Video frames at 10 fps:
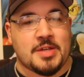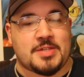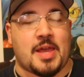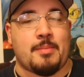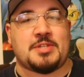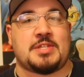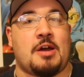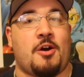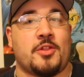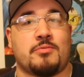Samus is
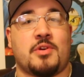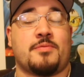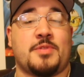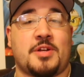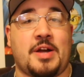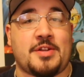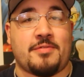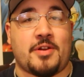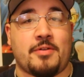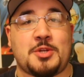now on the run from the
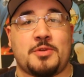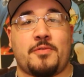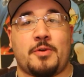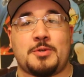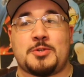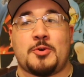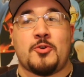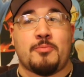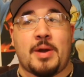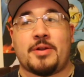Galactic Federation Force, so
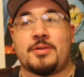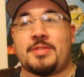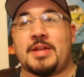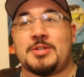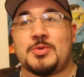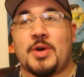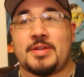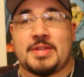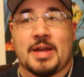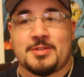who better than to
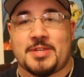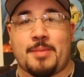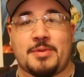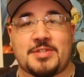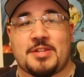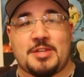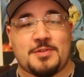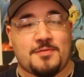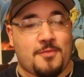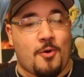hunt down Samus than
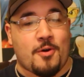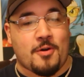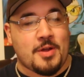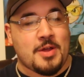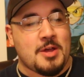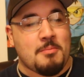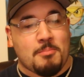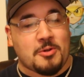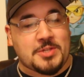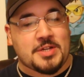these 4
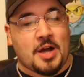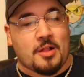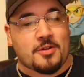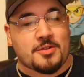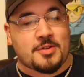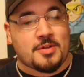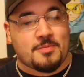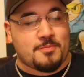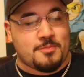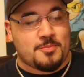multicolored
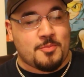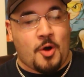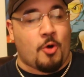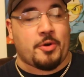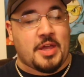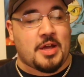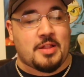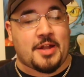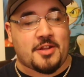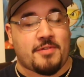hulking
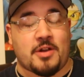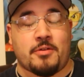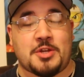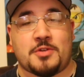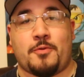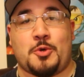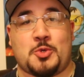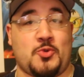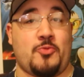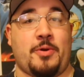Galactic Federation
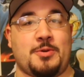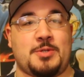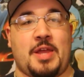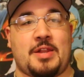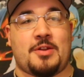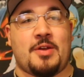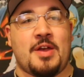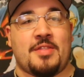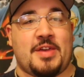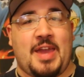Force troopers? And, you know,
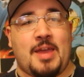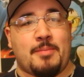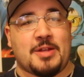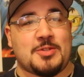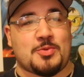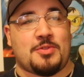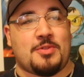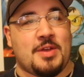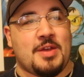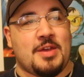the game ends with,